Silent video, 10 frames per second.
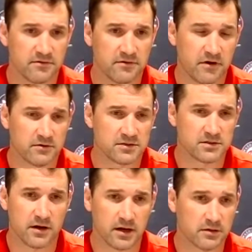If I was
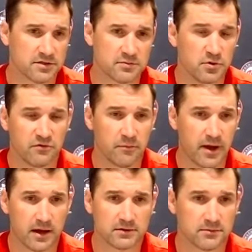starting, I'll just move it
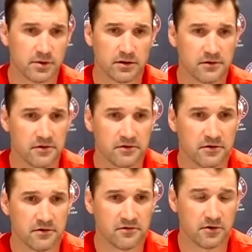back to probably the third
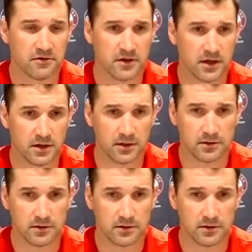or the fourth inning.